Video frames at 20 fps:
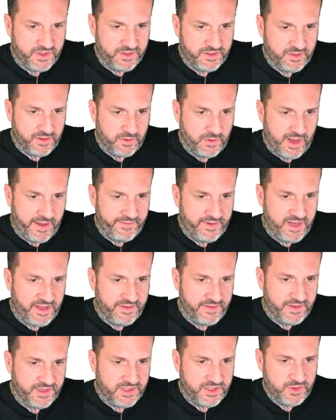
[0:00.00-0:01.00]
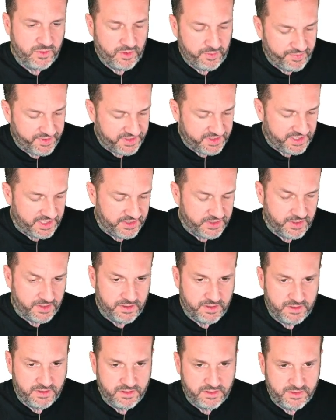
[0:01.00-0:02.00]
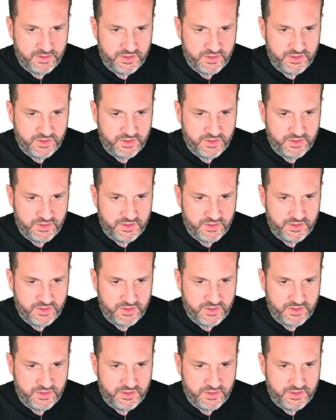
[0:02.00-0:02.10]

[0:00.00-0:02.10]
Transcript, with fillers: So I've got this store procedure